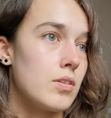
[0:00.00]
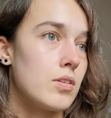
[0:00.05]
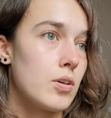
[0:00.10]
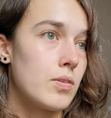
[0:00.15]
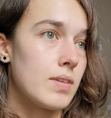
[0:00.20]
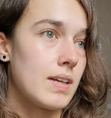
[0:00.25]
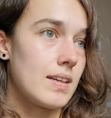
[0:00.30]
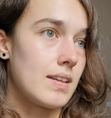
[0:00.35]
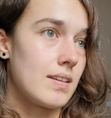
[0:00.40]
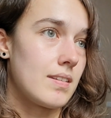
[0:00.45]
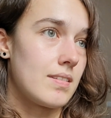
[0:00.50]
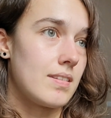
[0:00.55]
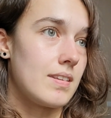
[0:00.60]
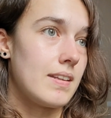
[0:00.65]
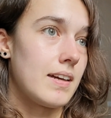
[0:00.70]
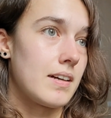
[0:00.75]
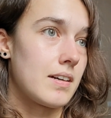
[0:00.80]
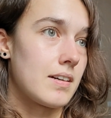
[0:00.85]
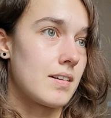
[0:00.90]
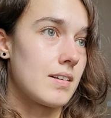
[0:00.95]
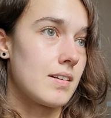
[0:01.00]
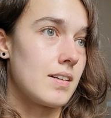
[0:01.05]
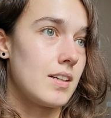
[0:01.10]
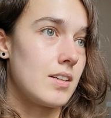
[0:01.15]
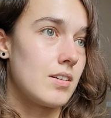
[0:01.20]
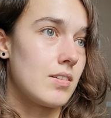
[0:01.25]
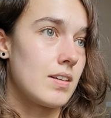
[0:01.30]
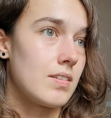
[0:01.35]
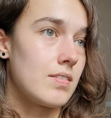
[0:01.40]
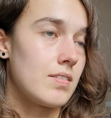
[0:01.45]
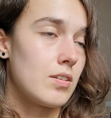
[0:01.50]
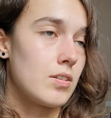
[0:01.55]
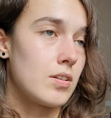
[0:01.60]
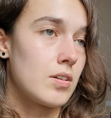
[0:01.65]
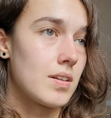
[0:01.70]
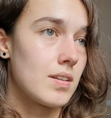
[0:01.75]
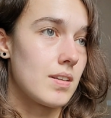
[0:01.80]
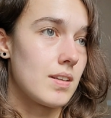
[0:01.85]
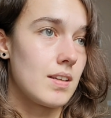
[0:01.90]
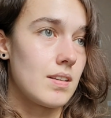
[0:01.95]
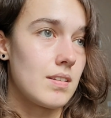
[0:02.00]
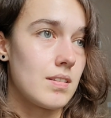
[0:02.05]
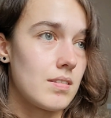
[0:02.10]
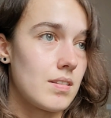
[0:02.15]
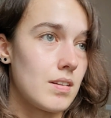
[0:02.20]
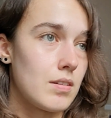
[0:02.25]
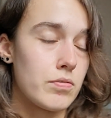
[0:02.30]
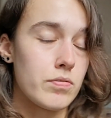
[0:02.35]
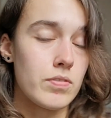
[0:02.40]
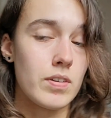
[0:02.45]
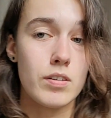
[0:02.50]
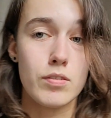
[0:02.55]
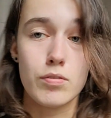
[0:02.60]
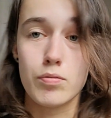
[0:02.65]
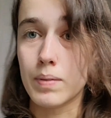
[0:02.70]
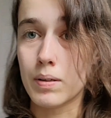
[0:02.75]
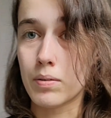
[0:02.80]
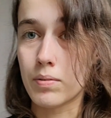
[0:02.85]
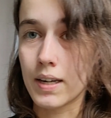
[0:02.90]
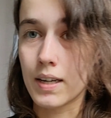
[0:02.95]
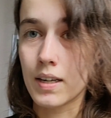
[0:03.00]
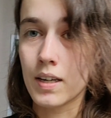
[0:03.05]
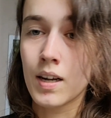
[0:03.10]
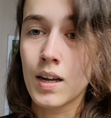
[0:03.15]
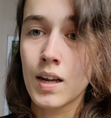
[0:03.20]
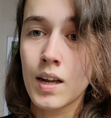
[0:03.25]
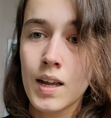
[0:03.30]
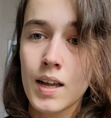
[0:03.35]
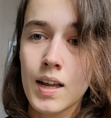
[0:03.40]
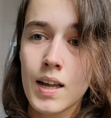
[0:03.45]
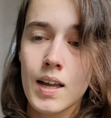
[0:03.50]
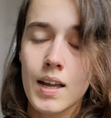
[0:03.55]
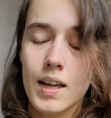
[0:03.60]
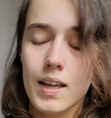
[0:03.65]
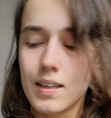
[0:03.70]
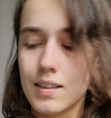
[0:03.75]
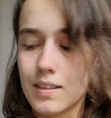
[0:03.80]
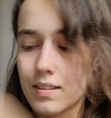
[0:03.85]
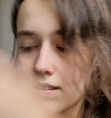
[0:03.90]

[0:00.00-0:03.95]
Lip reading: know that it's there. I still know that it's in front of me, right? And